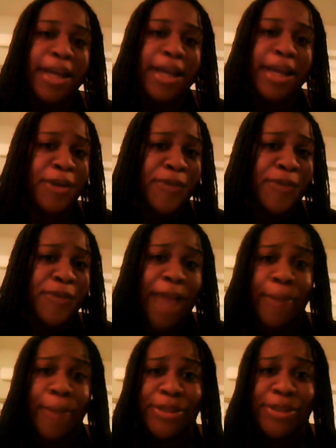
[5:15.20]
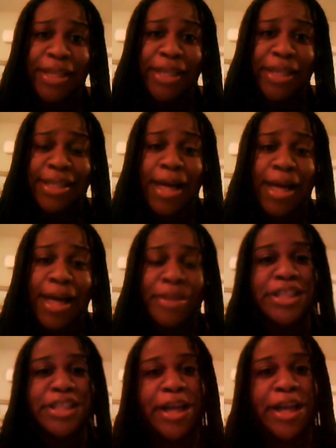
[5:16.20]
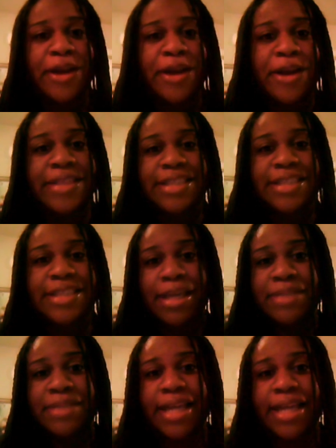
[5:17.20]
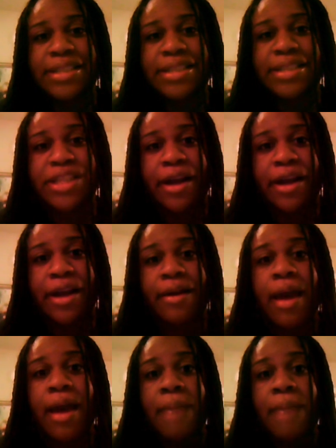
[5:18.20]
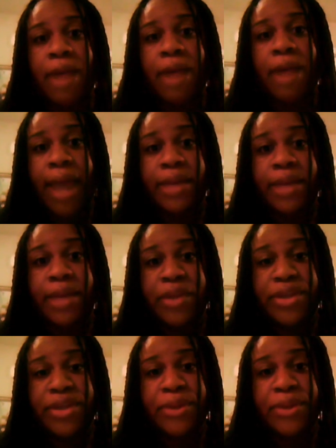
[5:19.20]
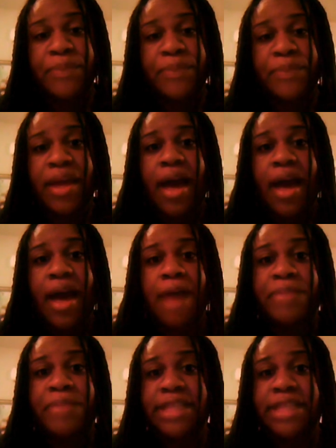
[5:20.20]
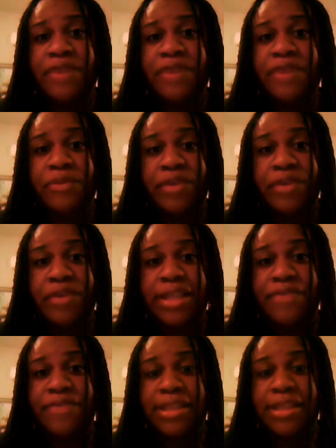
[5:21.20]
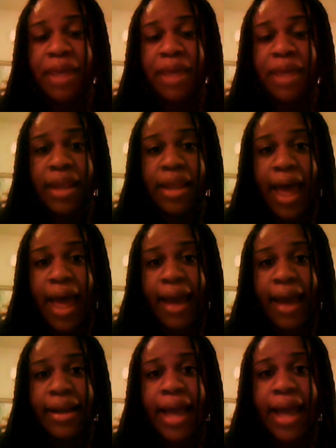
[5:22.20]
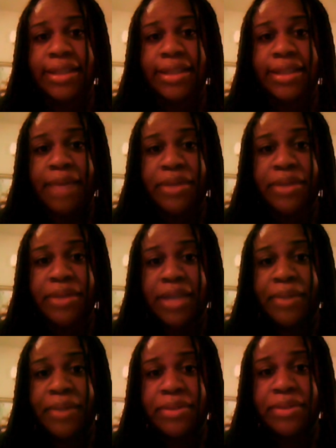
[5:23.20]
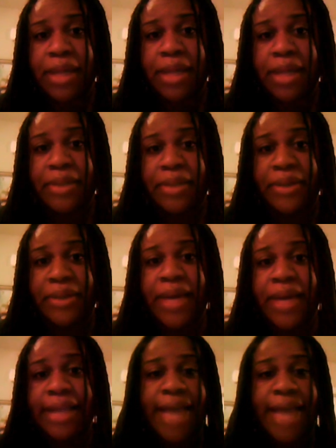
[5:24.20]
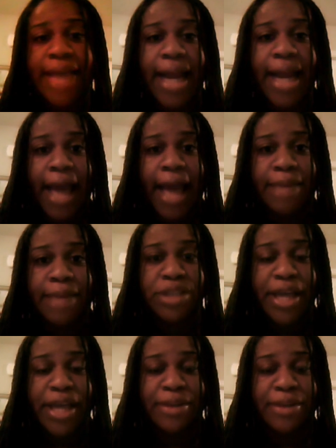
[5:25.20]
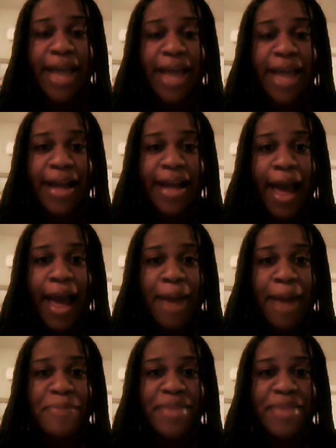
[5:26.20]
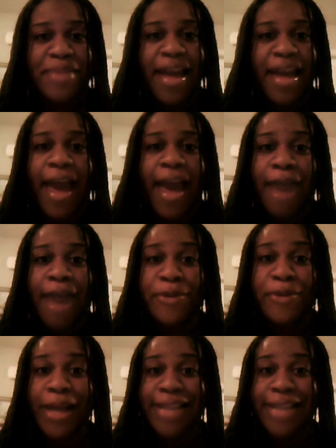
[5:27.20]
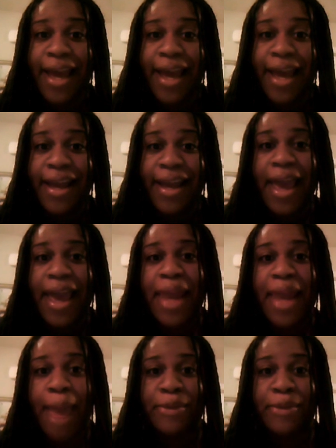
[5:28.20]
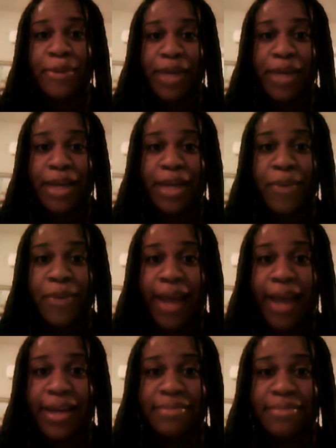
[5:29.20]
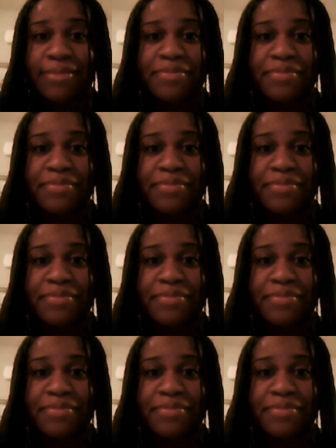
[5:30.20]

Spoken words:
Thank you for the opportunity to come and share these tips and to share my writing with you. Please feel free to visit me online at www.iamjanell.com. Have a great day and happy reading or writing.